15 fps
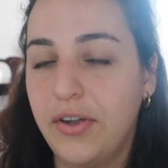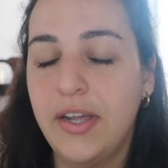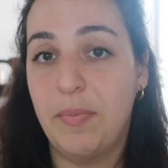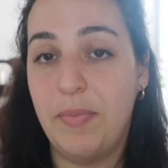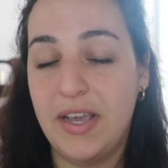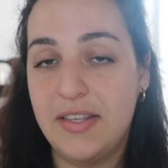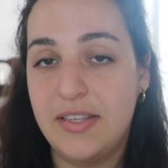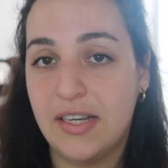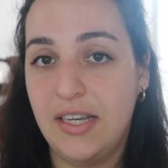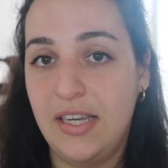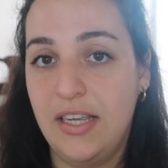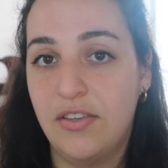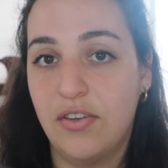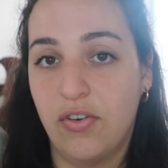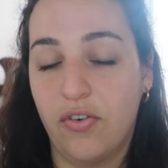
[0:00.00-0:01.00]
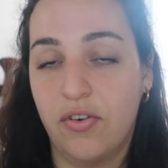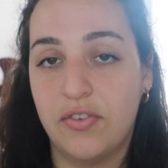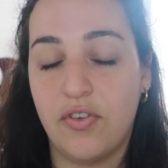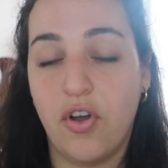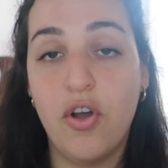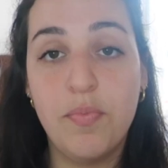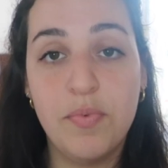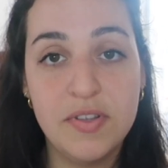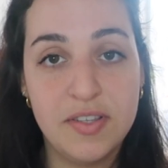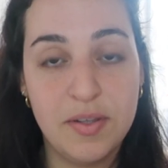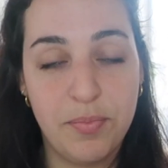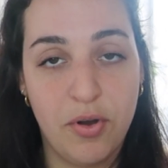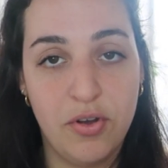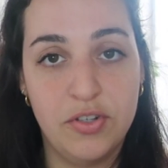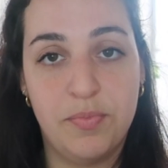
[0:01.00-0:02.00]
But basically, Dolores opens the
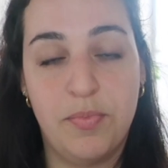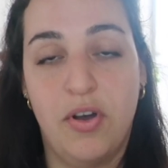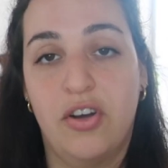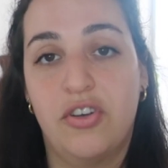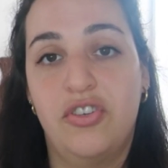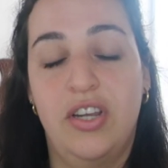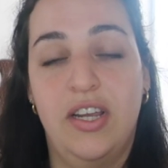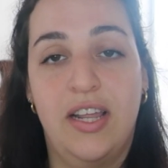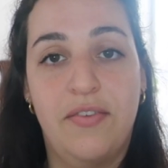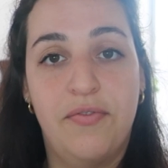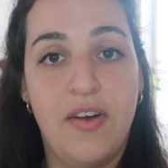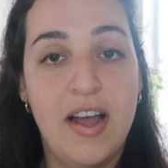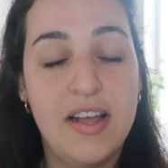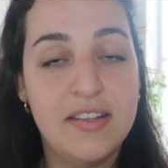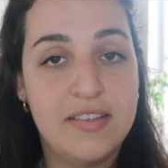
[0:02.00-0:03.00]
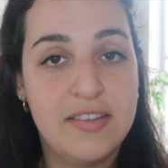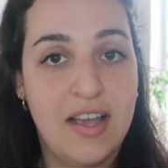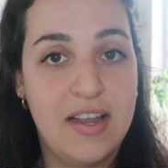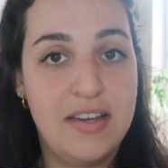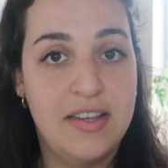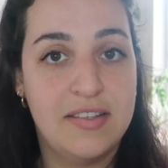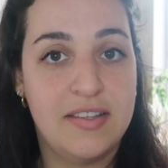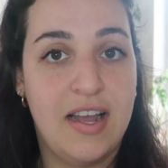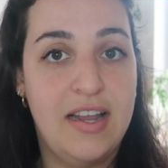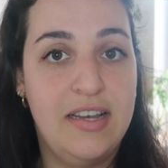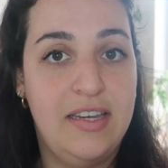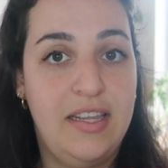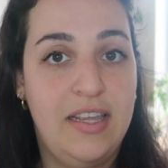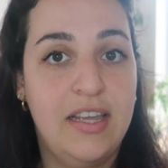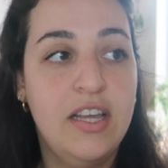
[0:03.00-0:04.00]
post box, she finds Tanya's
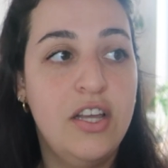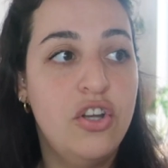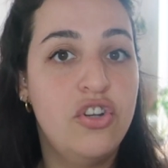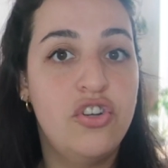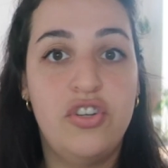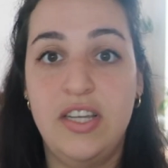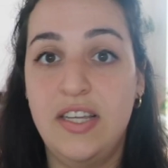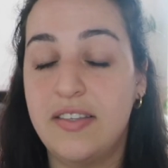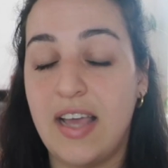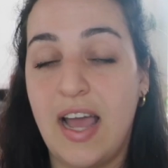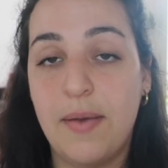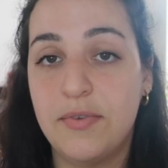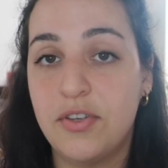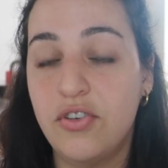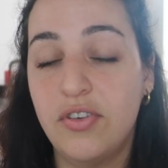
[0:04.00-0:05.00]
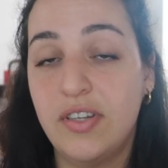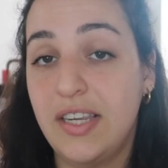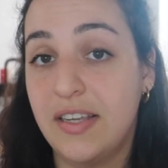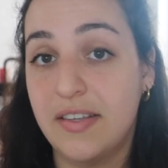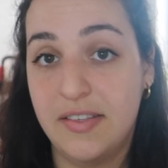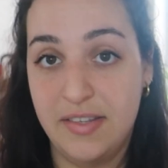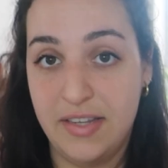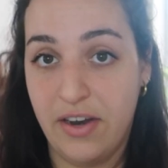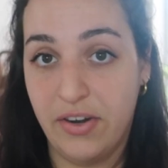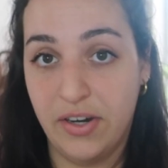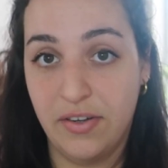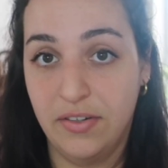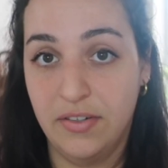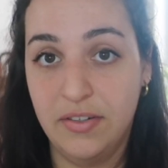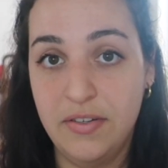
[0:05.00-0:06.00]
ID, she's absolutely
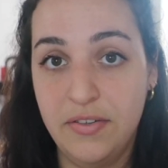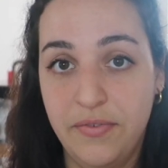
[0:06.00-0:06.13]
hysterical.